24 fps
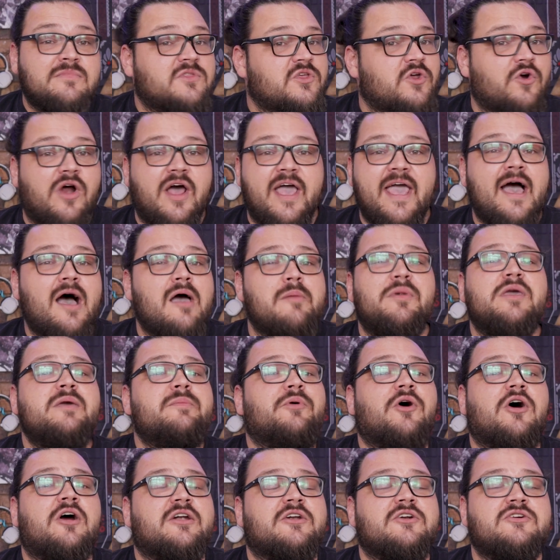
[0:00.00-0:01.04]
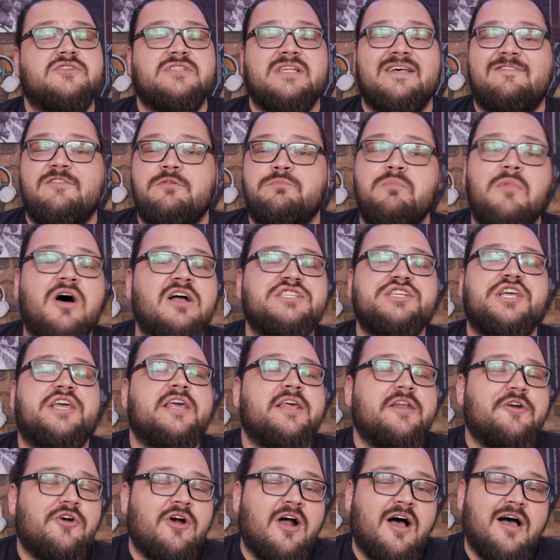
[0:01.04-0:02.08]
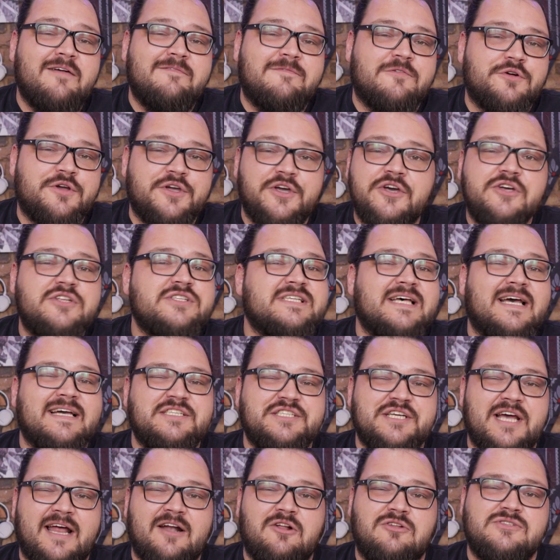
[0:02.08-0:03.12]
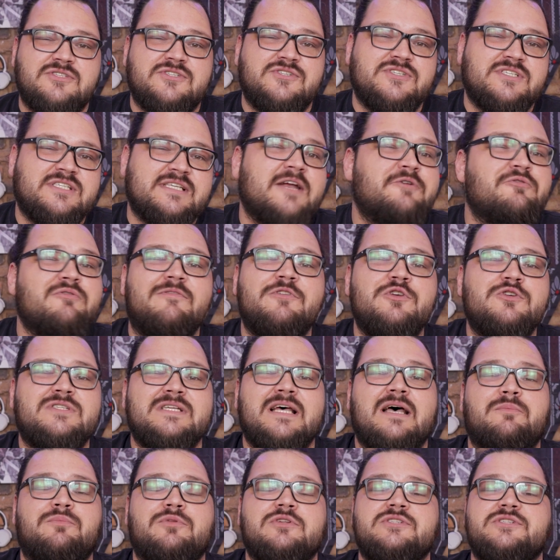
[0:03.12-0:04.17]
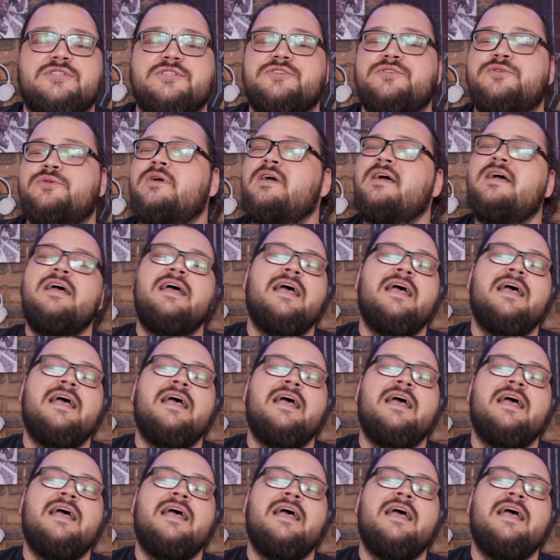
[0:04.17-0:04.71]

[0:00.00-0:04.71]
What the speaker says: Your AIB partners have a much keener eye for good tech channels to send review samples to,